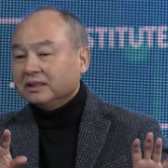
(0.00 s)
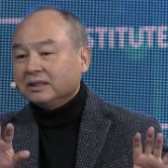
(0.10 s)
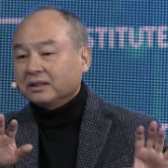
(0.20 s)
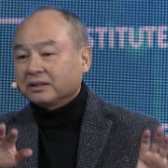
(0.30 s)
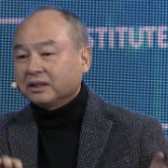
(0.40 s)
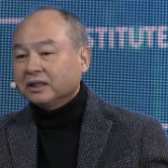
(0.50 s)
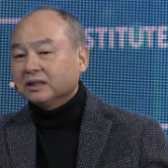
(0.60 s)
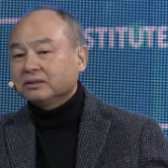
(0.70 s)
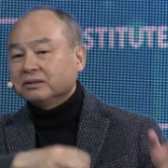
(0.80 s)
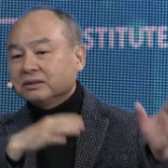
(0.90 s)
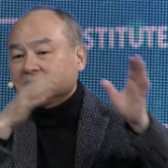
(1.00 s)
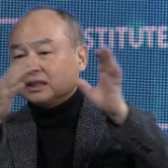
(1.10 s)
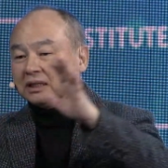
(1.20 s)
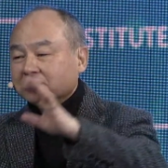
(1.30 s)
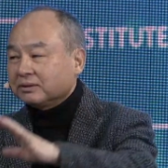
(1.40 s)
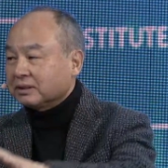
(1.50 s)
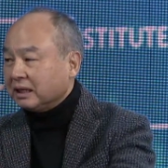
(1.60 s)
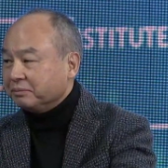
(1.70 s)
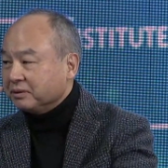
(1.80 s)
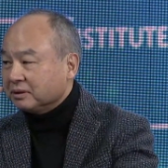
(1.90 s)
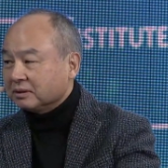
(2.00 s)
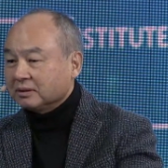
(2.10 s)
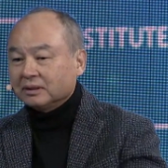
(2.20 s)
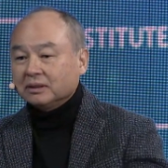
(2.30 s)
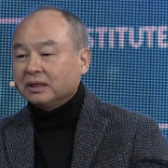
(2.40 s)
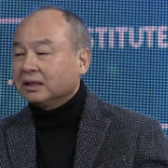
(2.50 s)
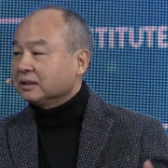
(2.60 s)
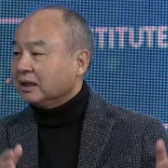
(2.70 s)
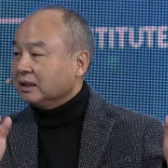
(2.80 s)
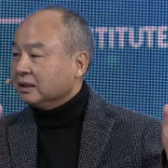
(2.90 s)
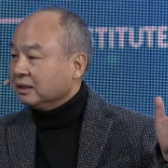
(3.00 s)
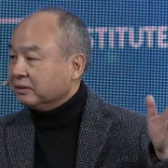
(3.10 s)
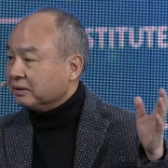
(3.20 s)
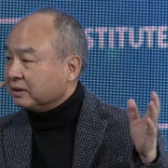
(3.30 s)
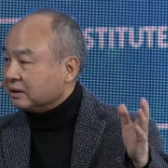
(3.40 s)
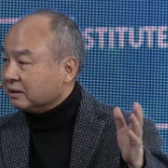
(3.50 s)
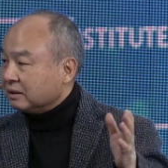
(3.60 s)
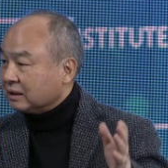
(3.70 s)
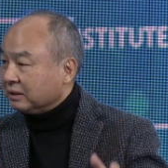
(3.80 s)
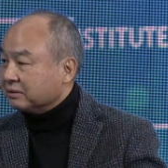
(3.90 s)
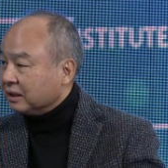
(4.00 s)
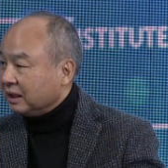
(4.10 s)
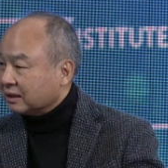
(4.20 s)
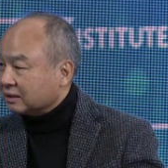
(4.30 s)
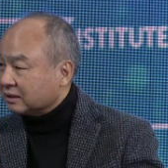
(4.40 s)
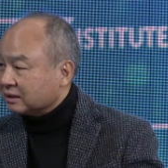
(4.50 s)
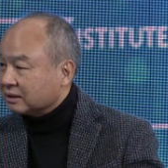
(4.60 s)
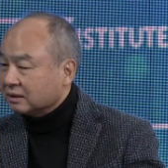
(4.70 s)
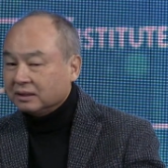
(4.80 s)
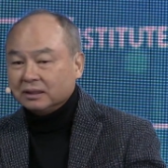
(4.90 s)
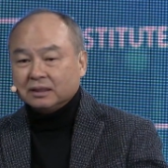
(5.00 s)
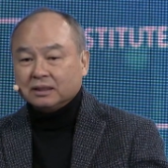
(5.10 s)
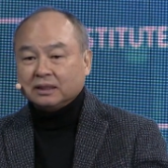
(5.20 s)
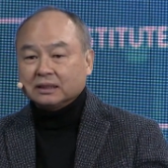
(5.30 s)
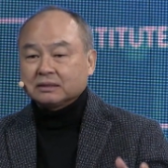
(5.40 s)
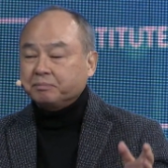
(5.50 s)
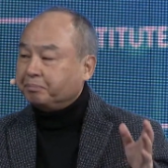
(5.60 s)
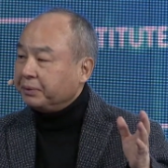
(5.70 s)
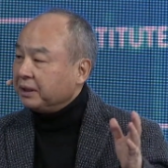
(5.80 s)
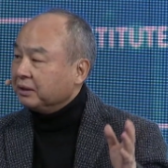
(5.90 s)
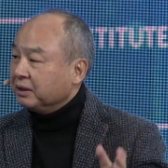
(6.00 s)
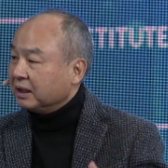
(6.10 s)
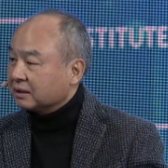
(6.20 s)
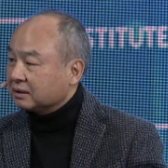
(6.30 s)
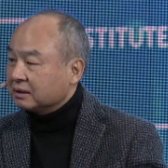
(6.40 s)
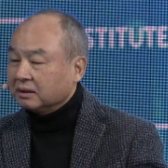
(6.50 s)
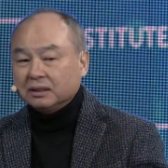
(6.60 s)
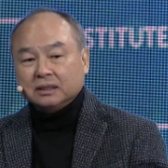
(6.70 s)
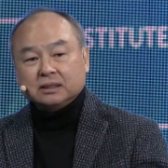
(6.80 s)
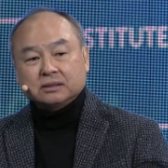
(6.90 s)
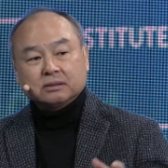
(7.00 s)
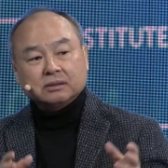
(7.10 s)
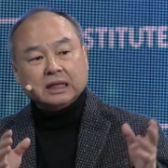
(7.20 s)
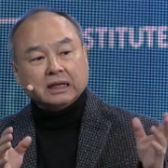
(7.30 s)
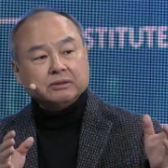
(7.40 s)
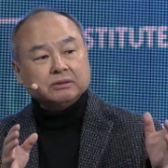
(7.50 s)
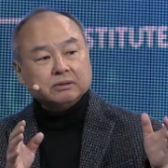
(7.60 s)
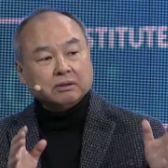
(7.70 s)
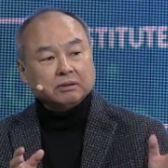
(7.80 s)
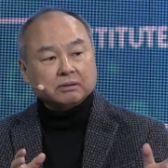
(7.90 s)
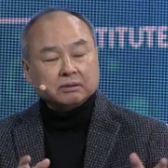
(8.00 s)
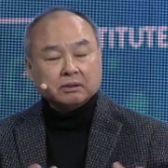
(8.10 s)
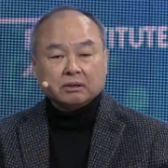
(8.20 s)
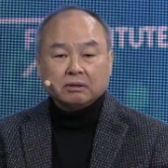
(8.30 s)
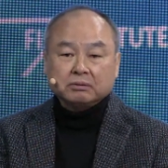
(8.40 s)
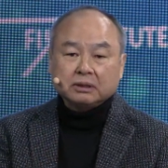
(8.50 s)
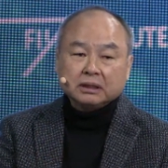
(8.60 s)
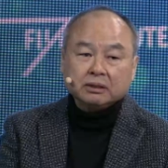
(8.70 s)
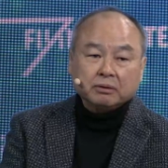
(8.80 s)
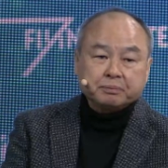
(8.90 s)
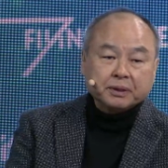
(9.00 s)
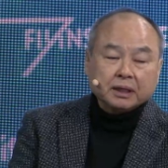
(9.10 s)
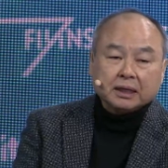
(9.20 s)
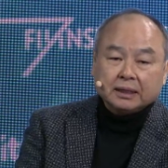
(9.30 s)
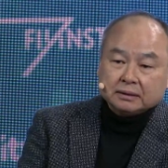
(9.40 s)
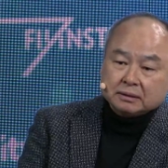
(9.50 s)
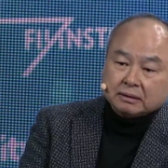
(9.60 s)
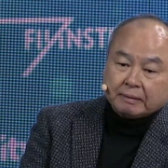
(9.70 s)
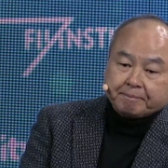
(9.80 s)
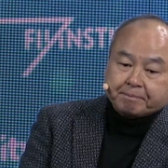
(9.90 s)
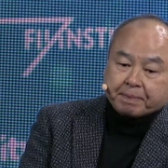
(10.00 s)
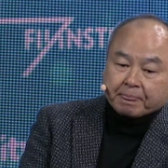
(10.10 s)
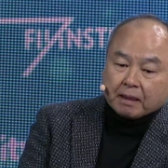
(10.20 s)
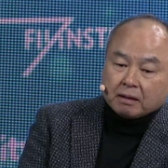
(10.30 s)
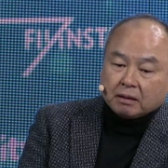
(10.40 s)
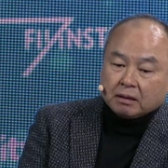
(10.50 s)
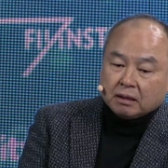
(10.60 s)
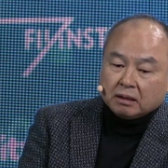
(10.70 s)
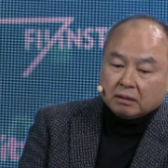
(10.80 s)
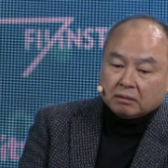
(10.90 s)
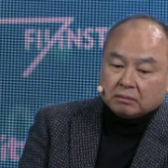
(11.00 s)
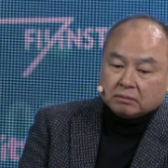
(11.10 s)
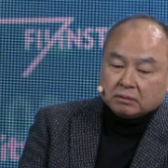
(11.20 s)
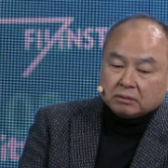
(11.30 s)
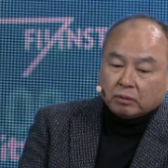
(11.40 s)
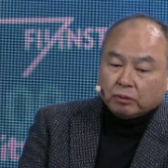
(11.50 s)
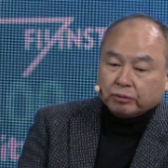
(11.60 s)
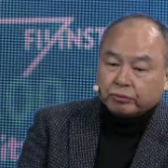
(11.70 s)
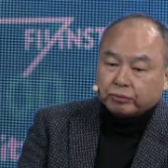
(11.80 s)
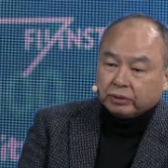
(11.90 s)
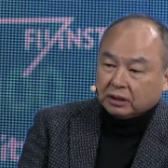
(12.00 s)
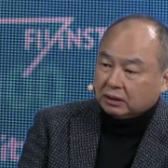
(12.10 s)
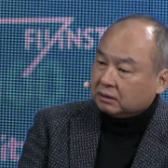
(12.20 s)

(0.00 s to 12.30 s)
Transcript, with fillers: A third cycle comes, that's another 1000x. That's a billion x. So now you know already OpenAI's uh, O3.